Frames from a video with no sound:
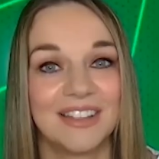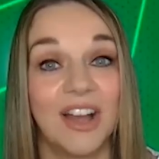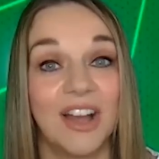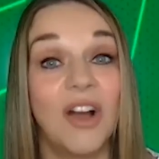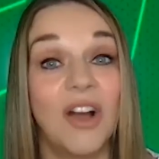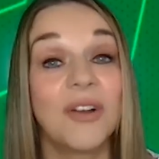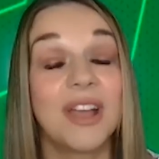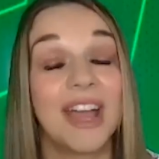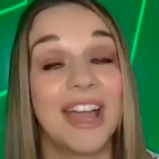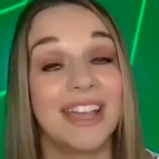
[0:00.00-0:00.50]

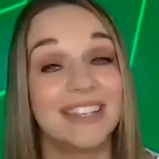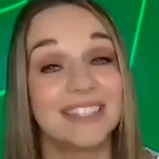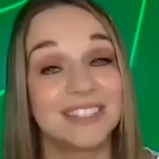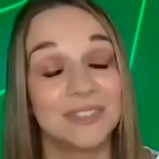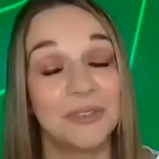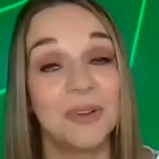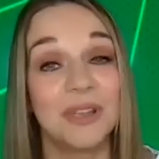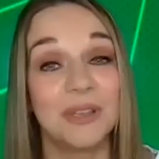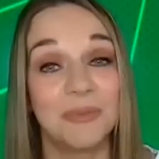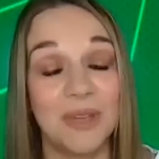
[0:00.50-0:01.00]
Okay,
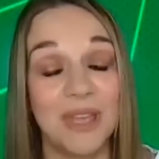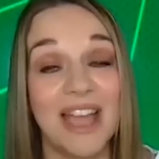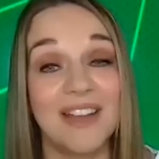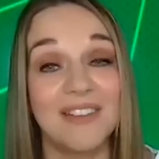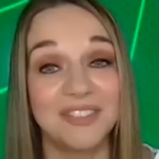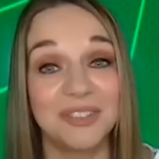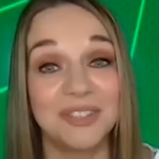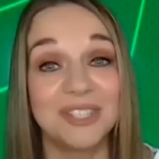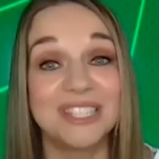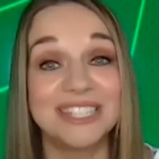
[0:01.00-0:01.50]
so we
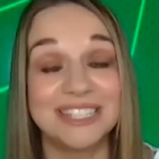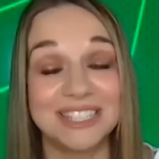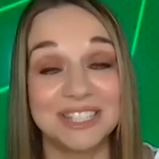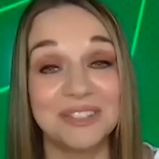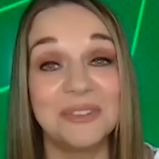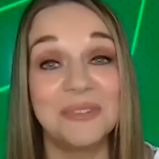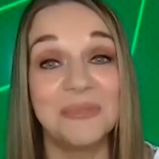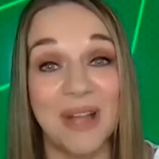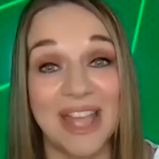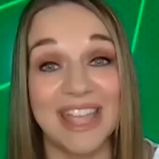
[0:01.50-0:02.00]
have to
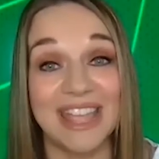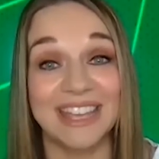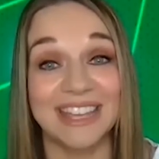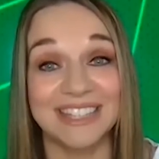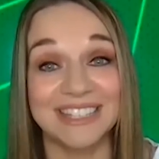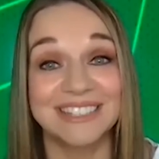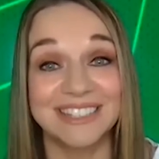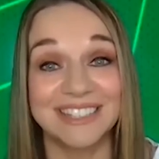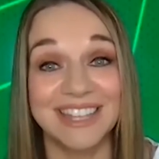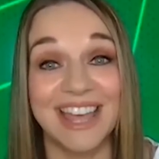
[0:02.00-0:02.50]
still wait
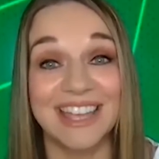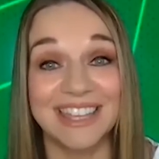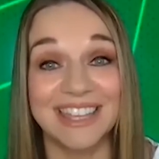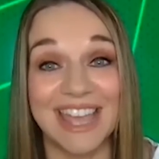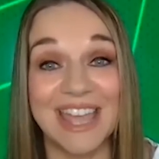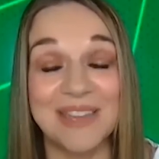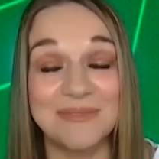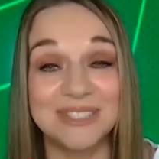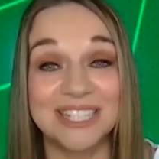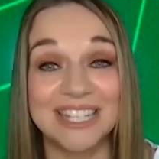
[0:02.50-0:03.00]
until that
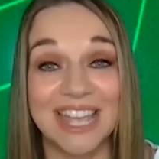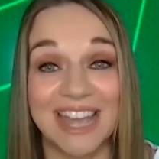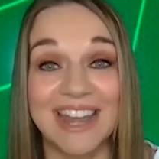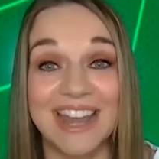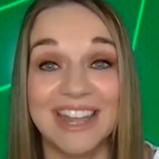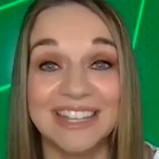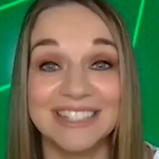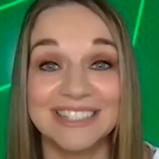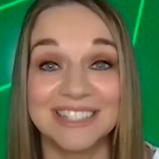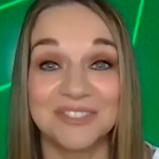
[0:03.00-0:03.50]
game to get
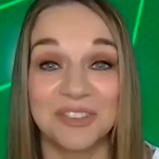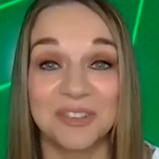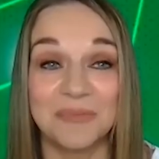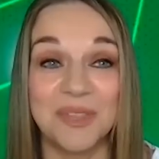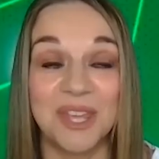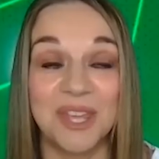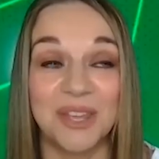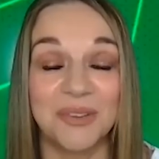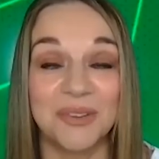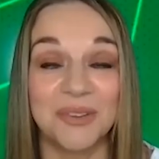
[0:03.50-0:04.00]
an answer
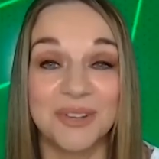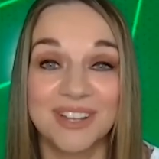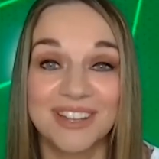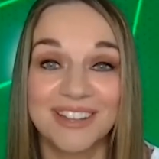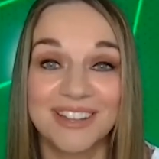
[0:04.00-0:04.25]
from you.